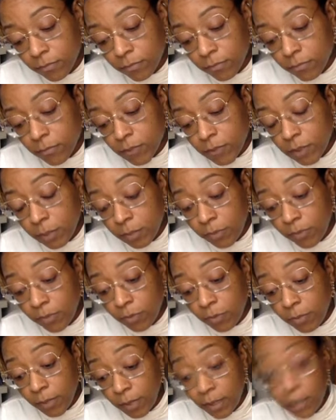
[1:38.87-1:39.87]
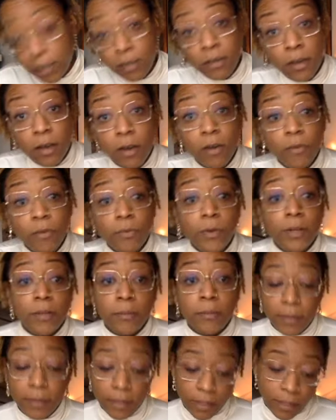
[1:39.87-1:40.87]
Some of you may
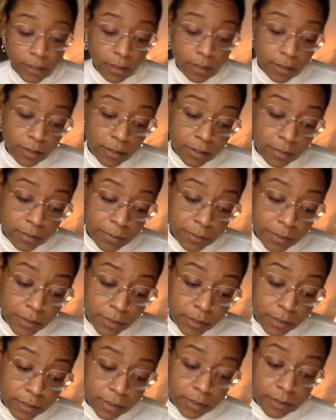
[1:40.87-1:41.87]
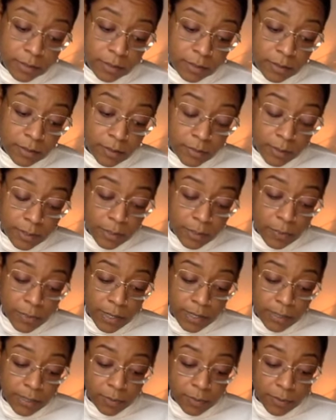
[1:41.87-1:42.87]
already be in this position. So
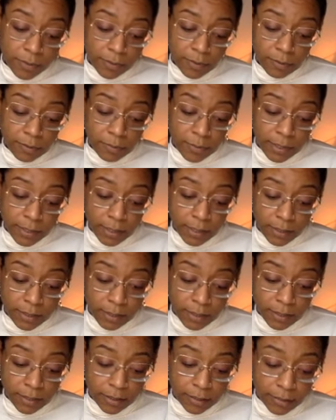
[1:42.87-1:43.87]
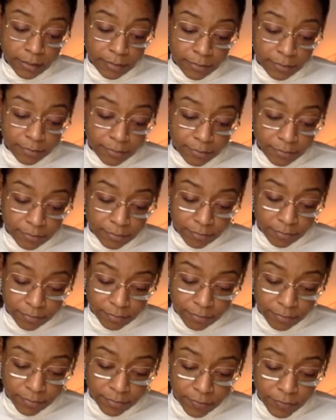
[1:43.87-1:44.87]
why is wealthy man here
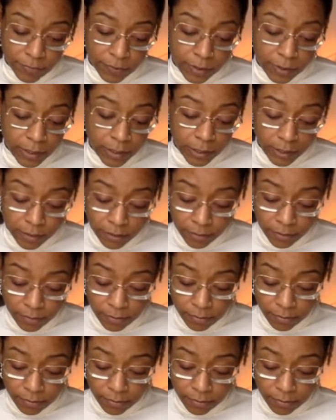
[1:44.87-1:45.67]
for Leo?